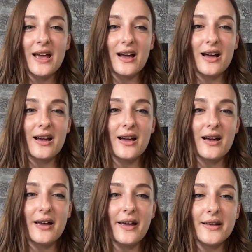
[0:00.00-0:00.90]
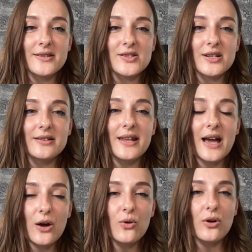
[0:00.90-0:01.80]
And
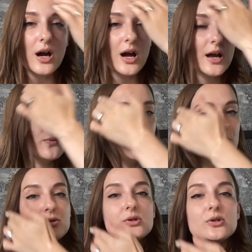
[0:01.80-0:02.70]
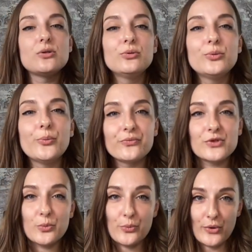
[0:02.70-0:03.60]
now I want you
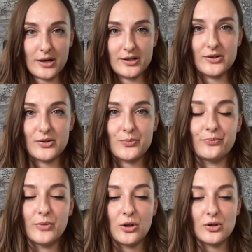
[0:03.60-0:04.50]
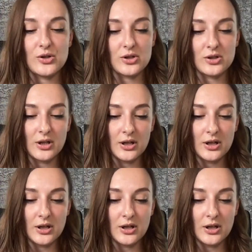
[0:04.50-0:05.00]
to practice, because